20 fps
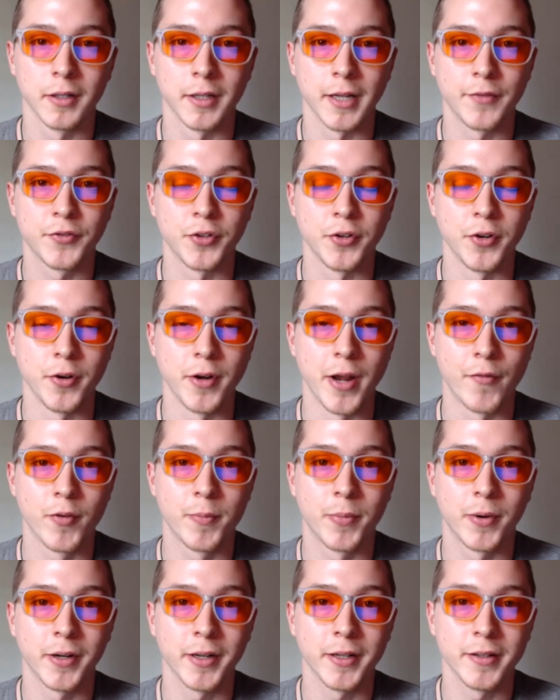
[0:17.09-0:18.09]
Good afternoon,
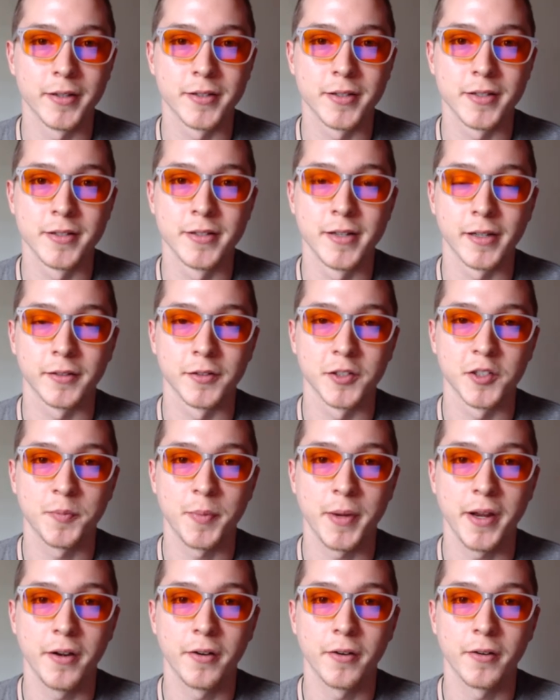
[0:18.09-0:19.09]
everybody. This is Nicholas
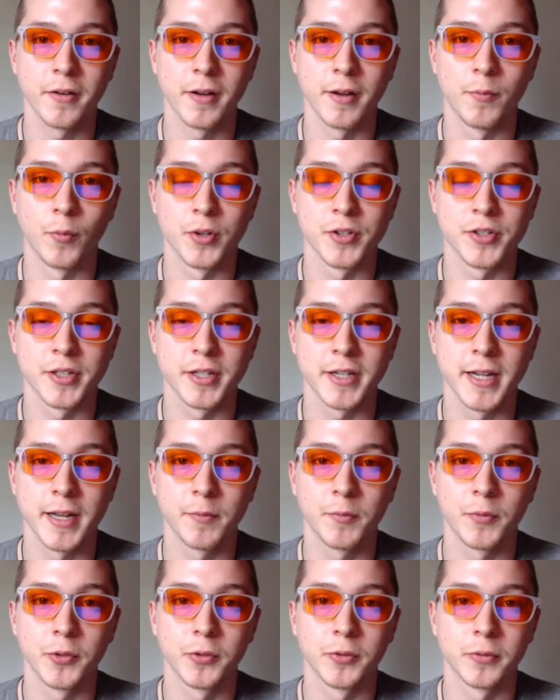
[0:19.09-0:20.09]
Peter, and once
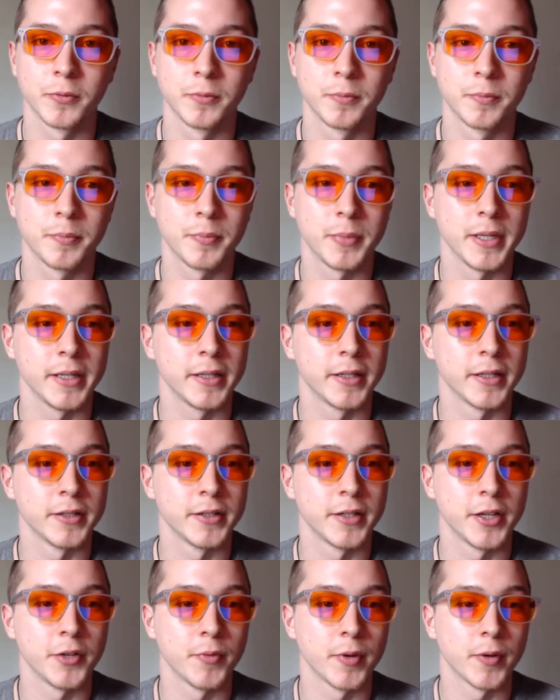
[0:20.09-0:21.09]
again, we'll be
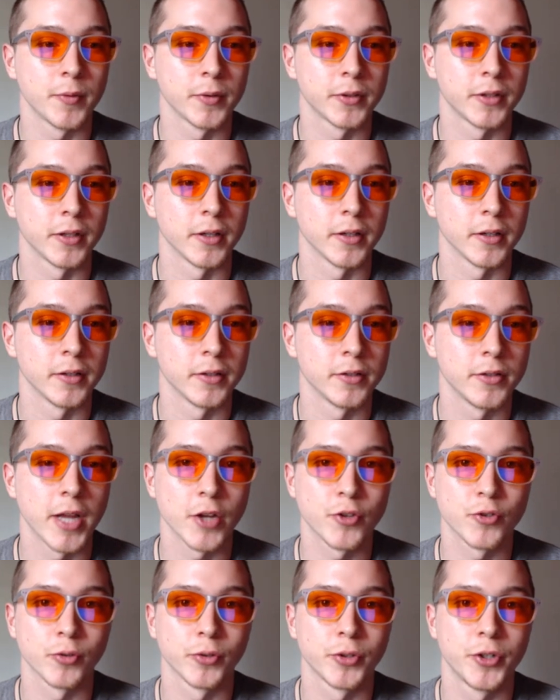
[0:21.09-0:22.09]
continuing with the
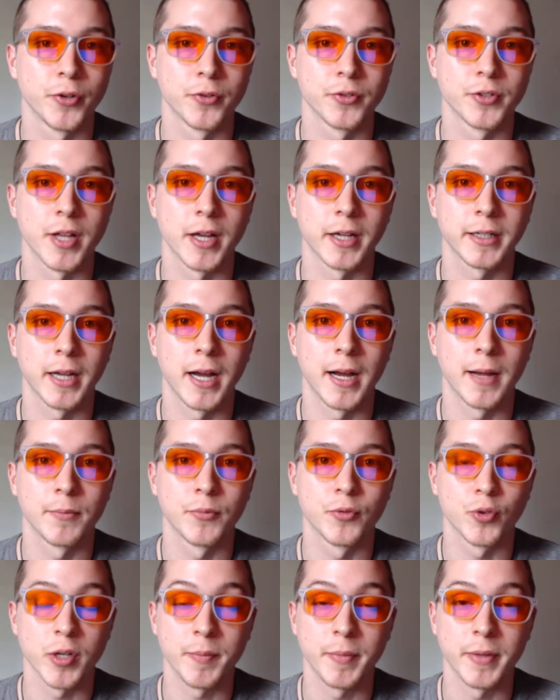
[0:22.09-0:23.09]

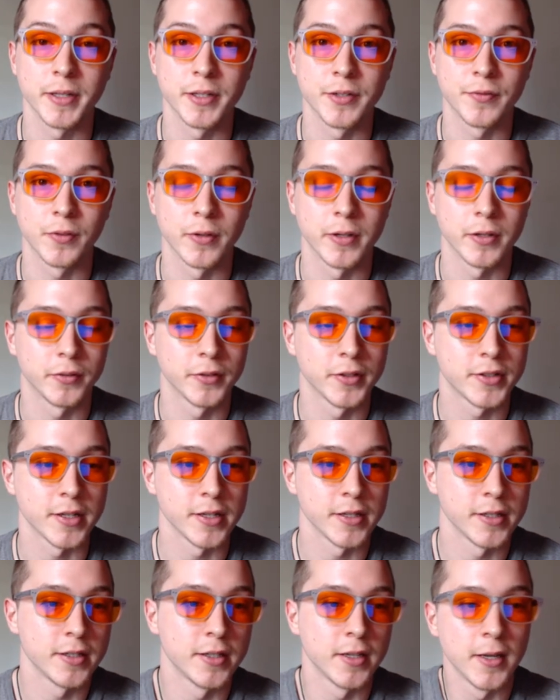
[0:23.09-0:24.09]
naturalcures.com treatments for
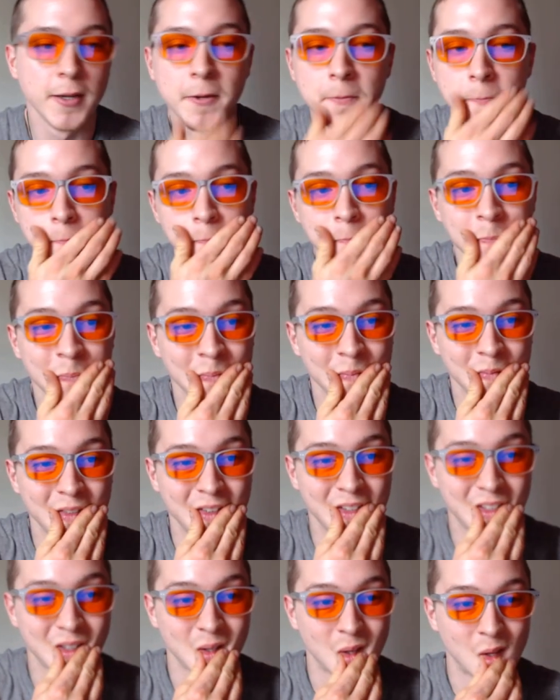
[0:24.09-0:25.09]
illnesses.
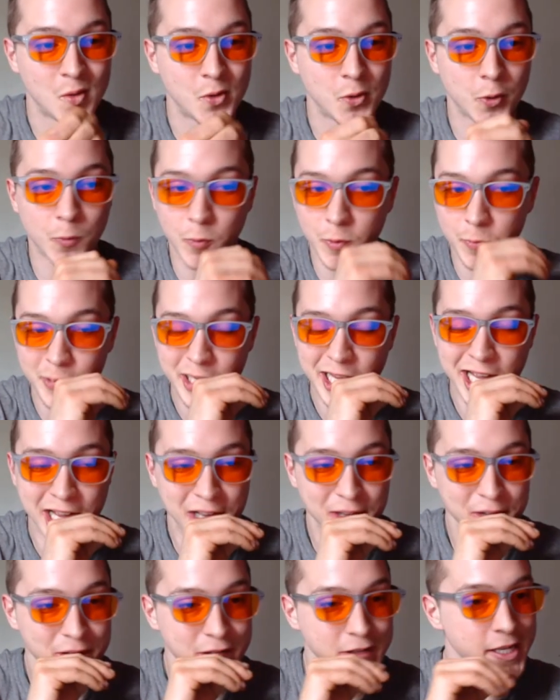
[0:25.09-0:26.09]
And so, the third one we
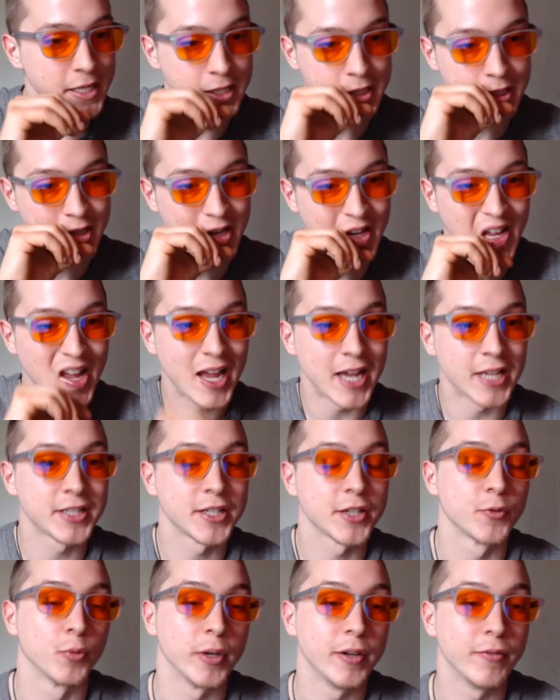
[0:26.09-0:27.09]
have is
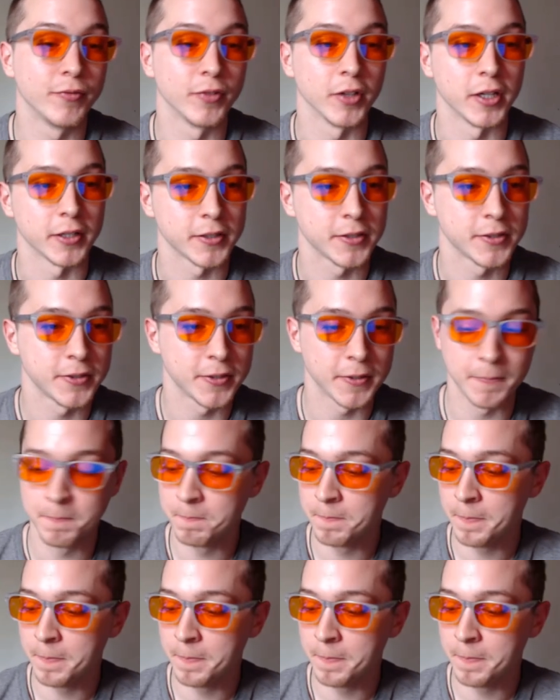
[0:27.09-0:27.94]
acid reflux.